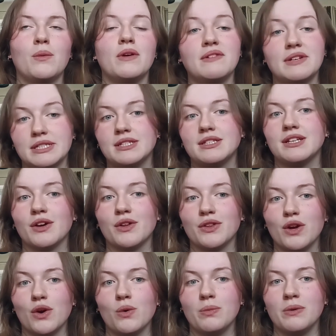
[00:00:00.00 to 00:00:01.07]
visiting on
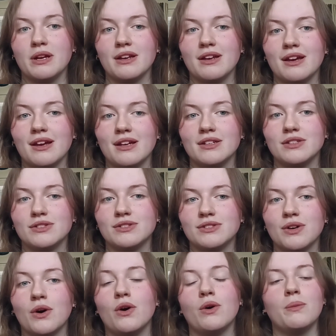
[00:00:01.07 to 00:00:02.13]
the opening days
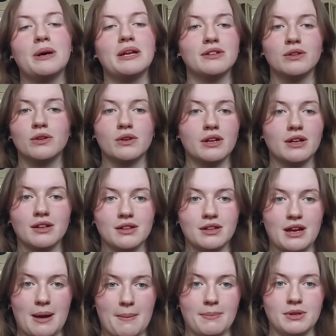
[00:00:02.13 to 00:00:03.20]
or when looking at the
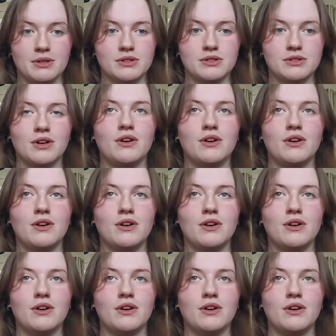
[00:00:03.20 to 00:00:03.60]
campus